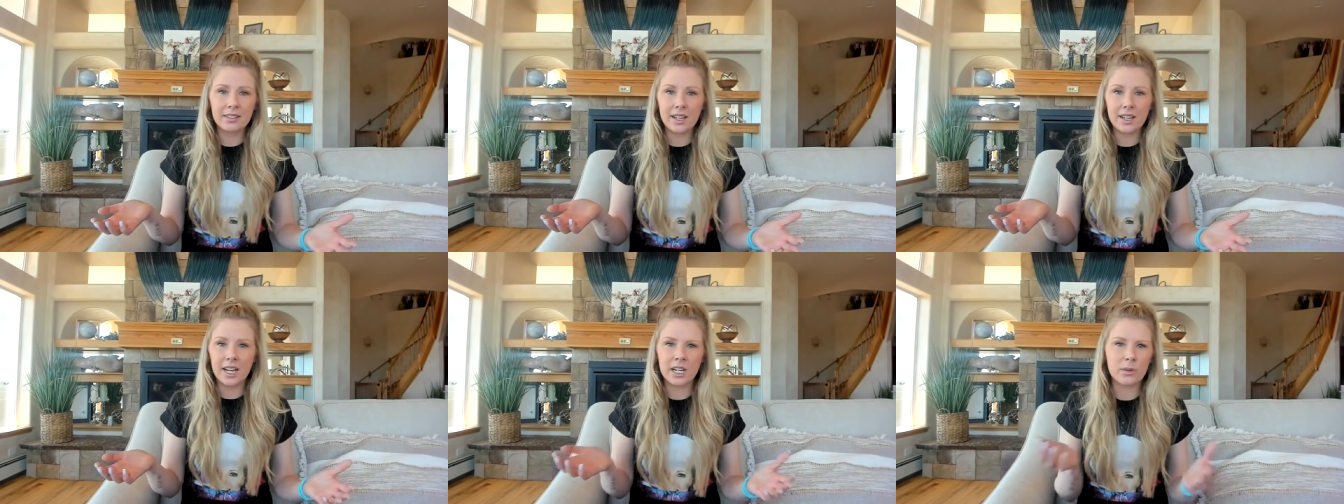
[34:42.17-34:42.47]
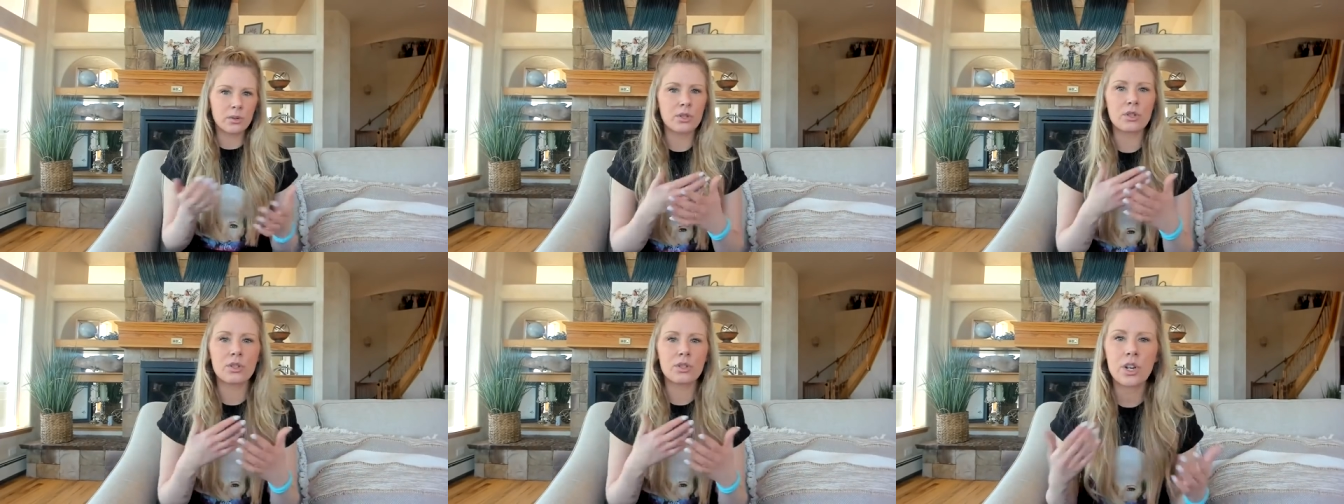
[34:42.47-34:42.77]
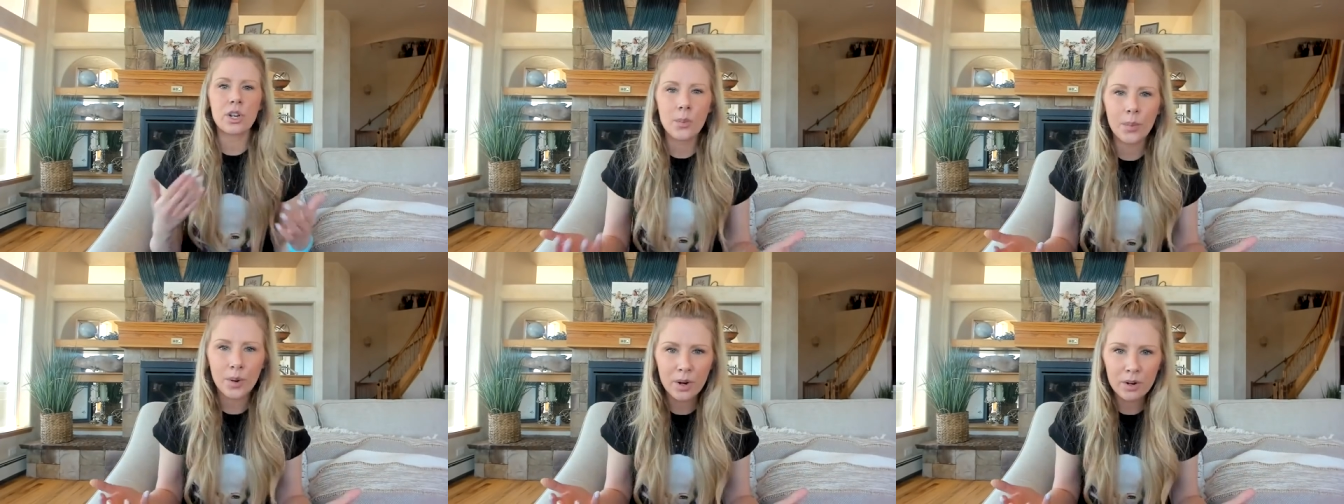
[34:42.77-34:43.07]
and it was
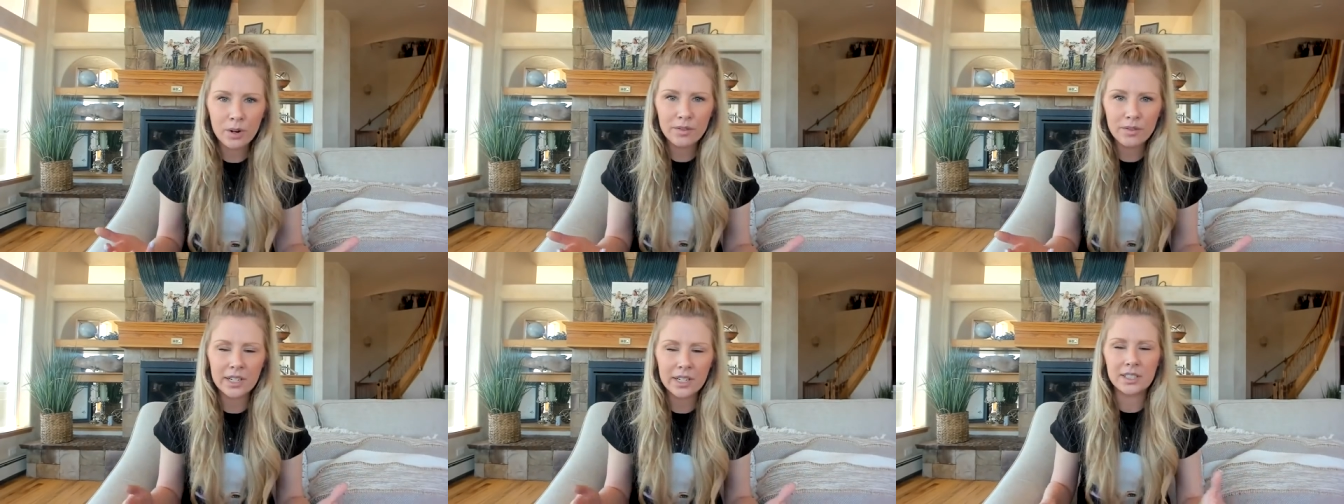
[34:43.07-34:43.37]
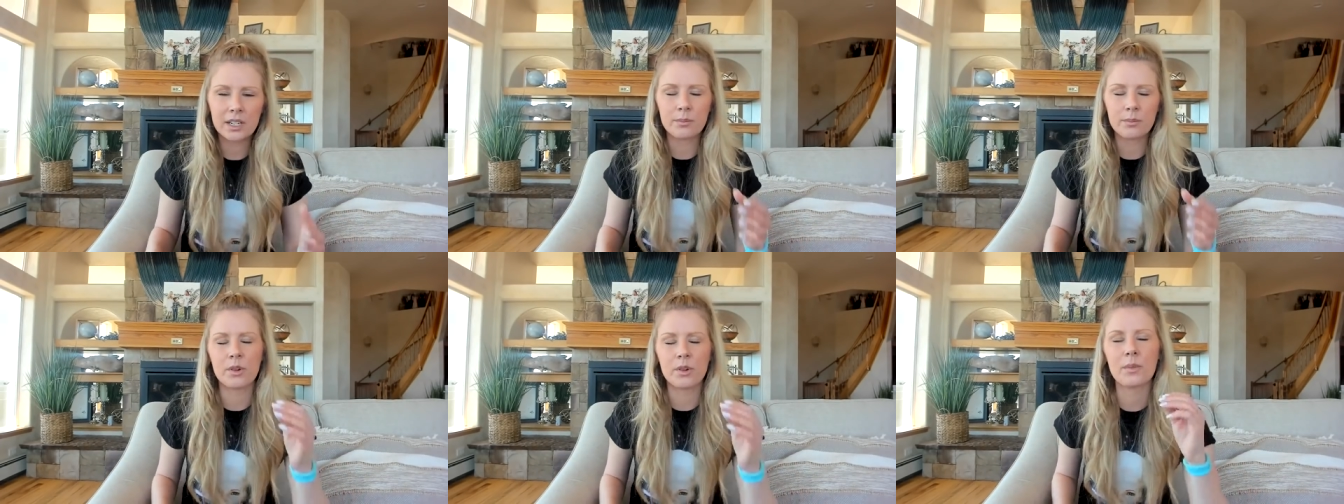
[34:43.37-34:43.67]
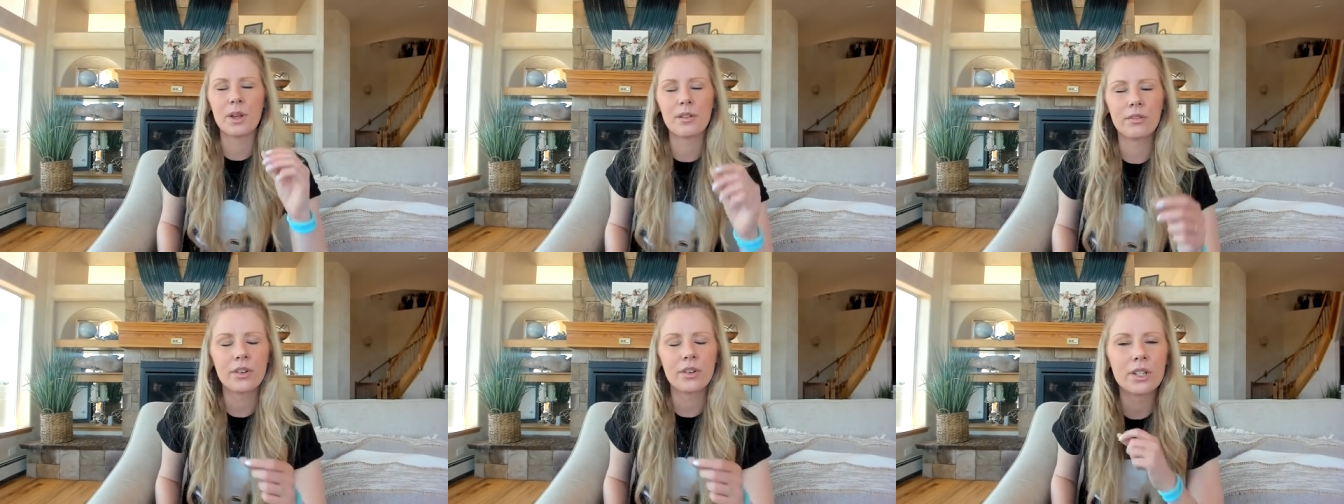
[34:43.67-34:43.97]
so perfect and one of
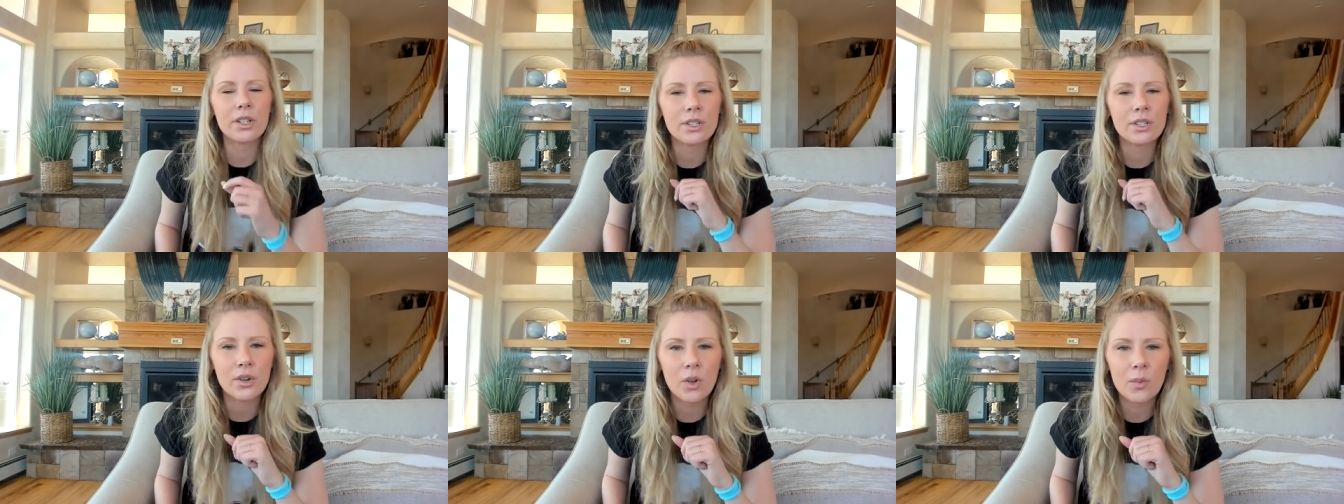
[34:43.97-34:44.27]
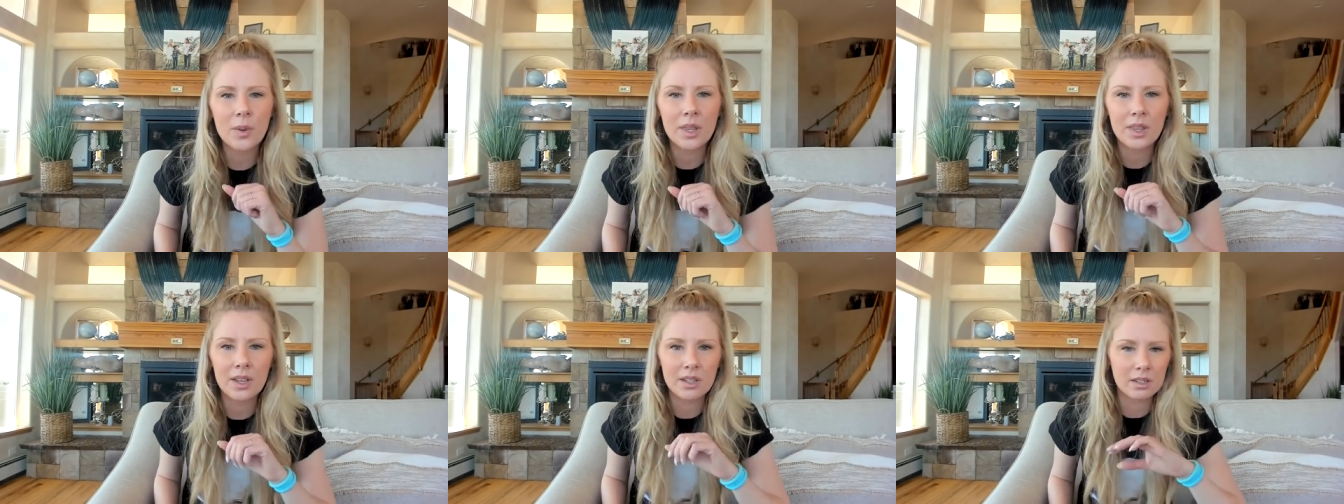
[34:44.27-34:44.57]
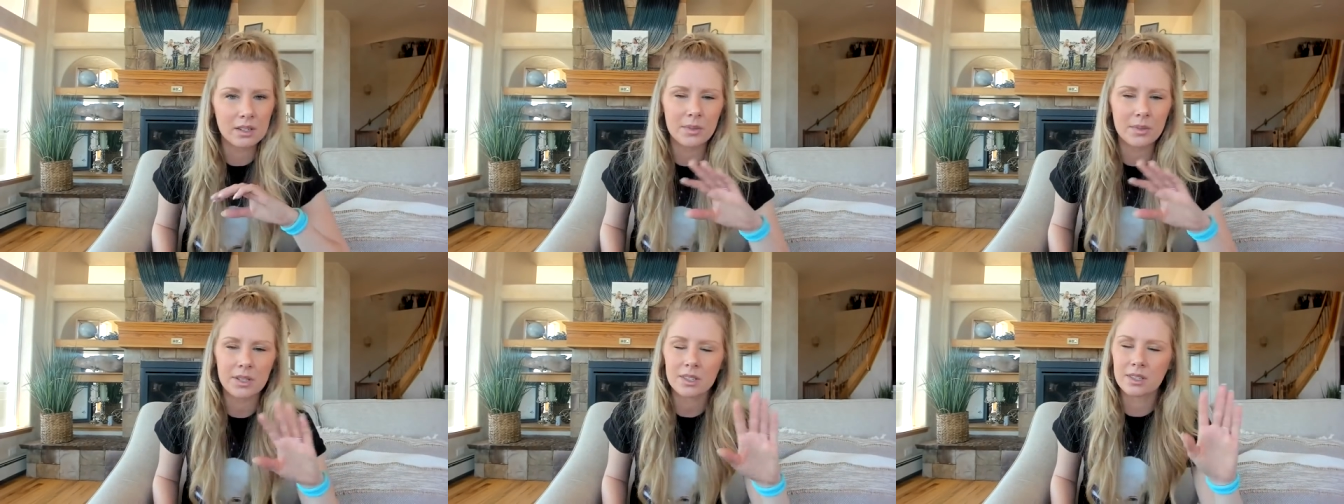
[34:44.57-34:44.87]
my friends told me this
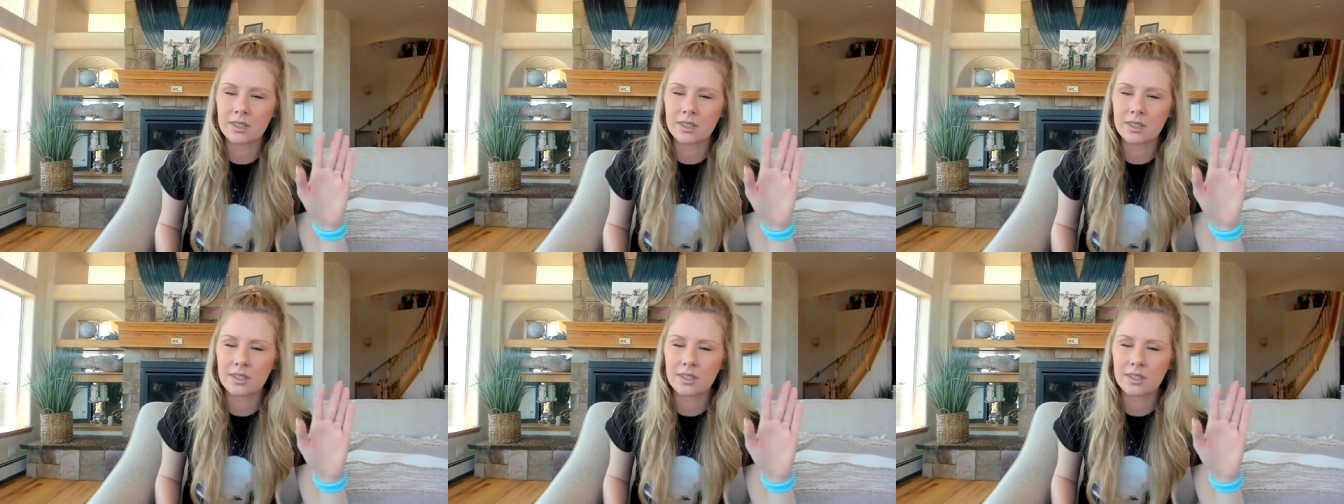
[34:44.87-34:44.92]
i'm